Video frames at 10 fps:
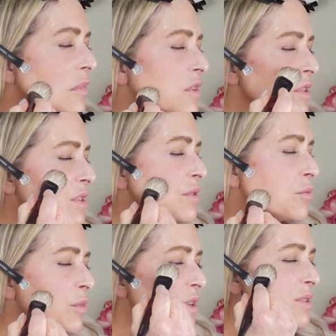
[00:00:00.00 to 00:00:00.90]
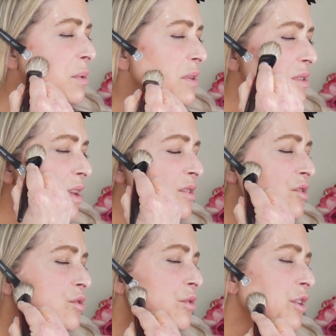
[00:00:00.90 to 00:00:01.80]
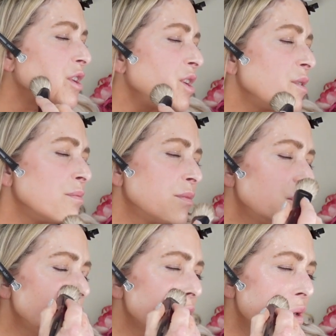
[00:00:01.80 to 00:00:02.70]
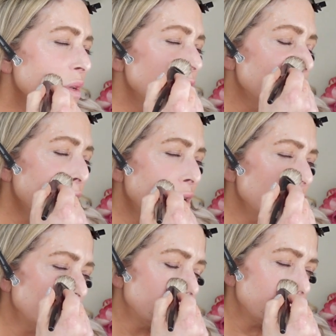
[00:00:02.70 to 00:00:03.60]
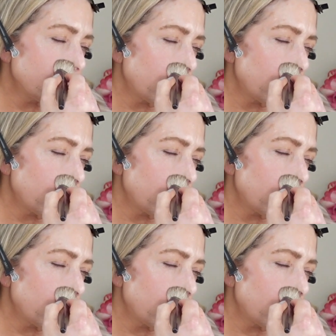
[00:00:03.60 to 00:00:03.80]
it doesn't even really smell sunscreeny. It just kind of smells